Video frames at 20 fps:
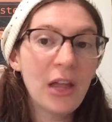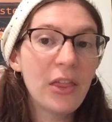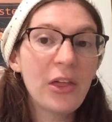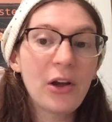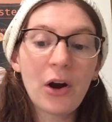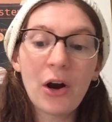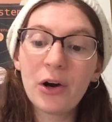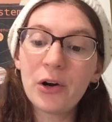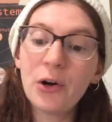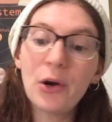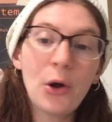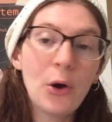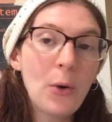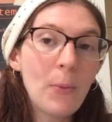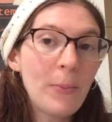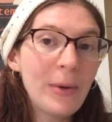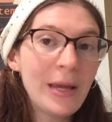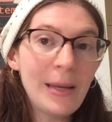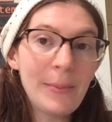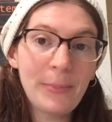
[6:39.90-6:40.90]
There are
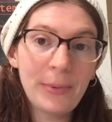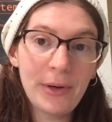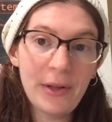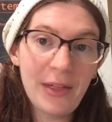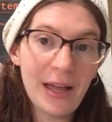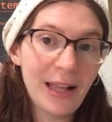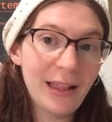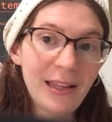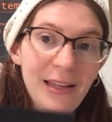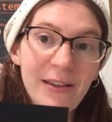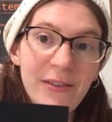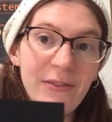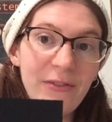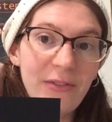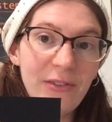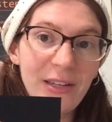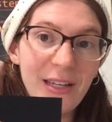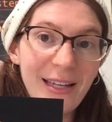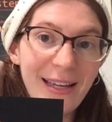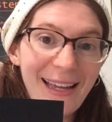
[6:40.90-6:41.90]
no people that live
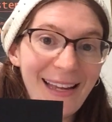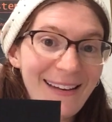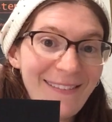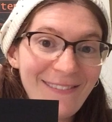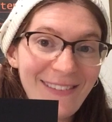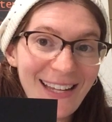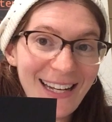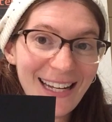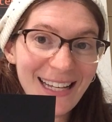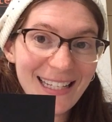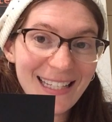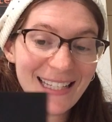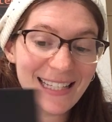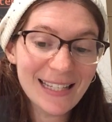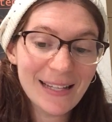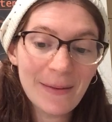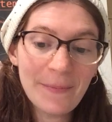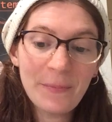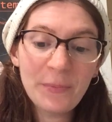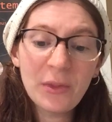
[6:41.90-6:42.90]
in Venus
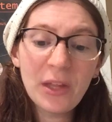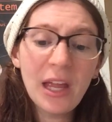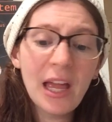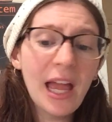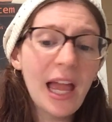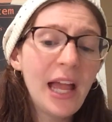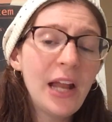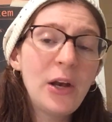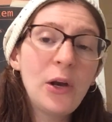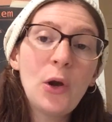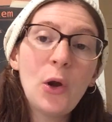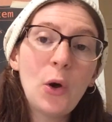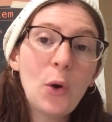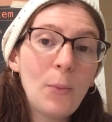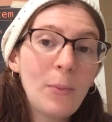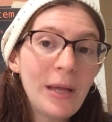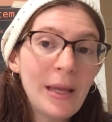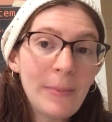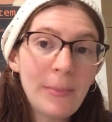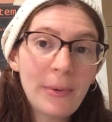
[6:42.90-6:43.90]
and no
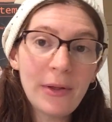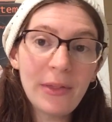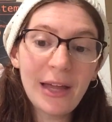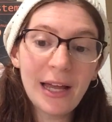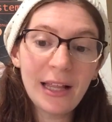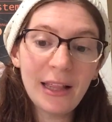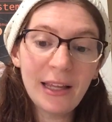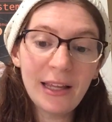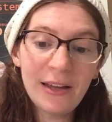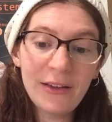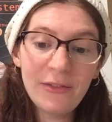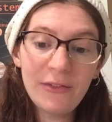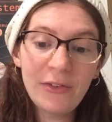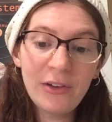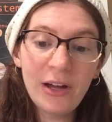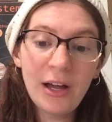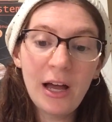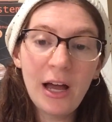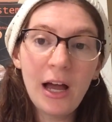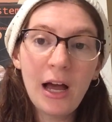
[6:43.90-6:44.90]
people that live
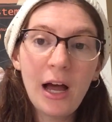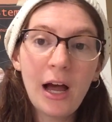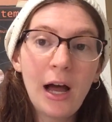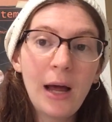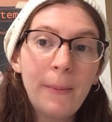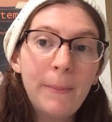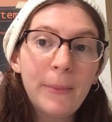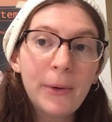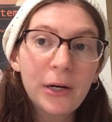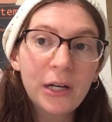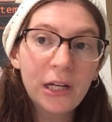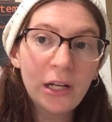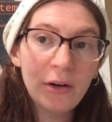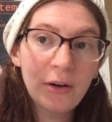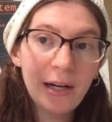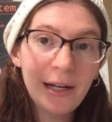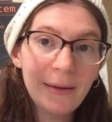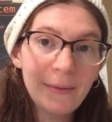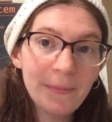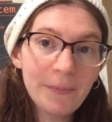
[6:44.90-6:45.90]
on
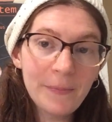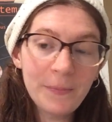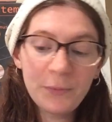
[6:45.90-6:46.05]
Mercury.